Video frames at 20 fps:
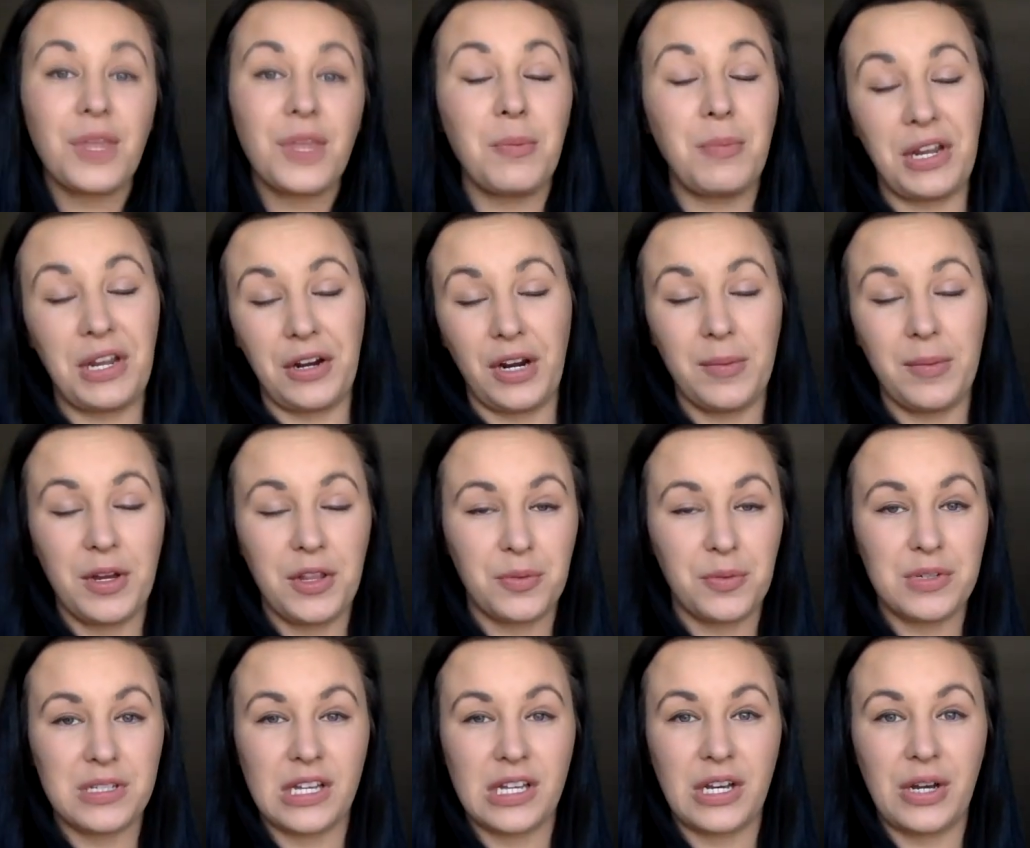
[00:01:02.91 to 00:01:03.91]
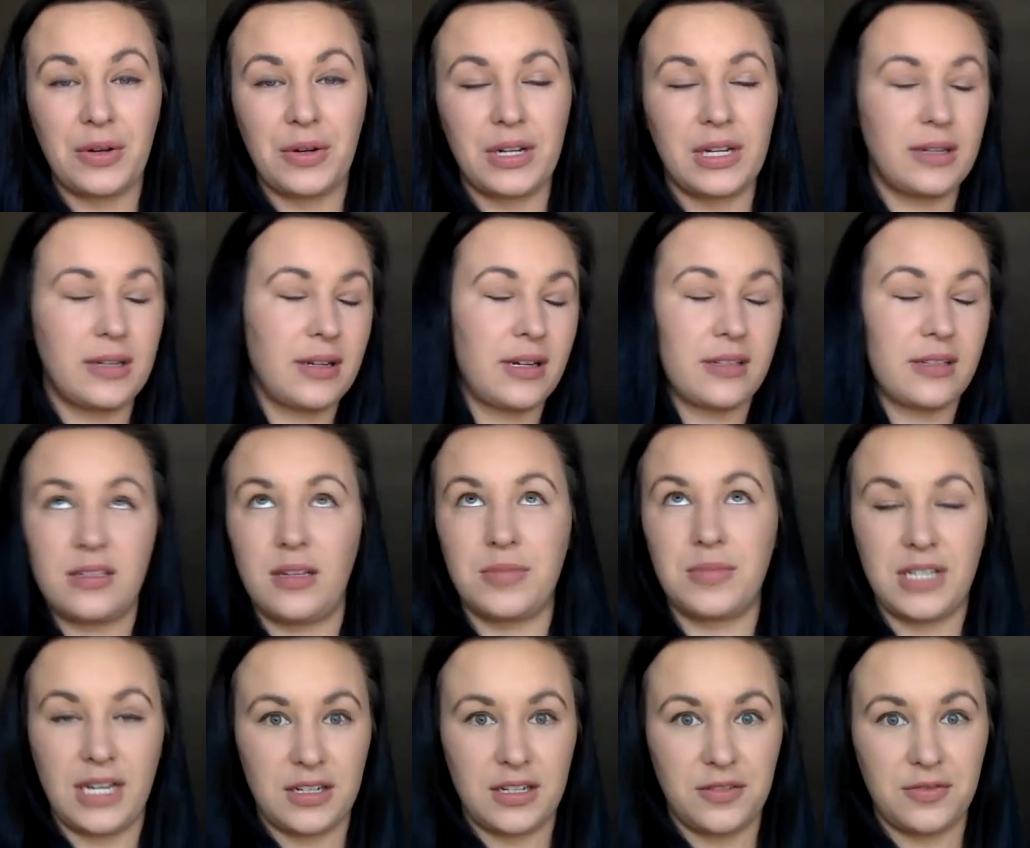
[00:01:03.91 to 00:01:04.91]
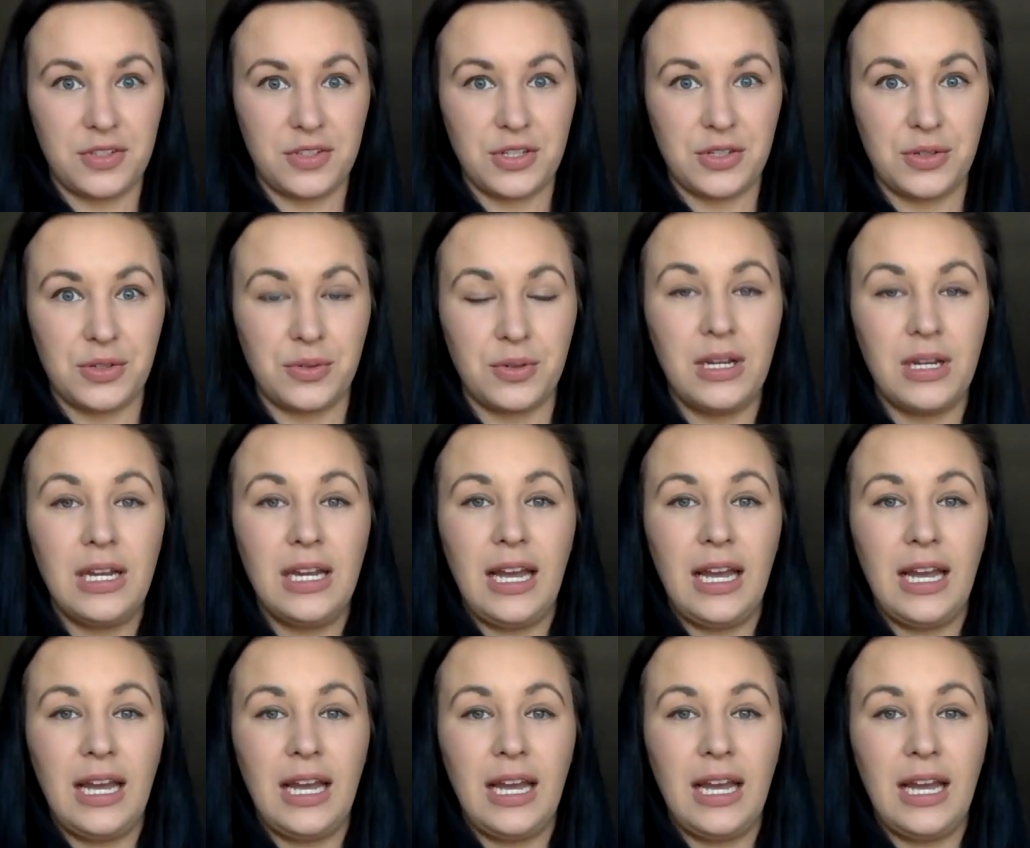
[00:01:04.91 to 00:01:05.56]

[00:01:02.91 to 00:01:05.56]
My grandmother was Lakota, a subsect of Sioux,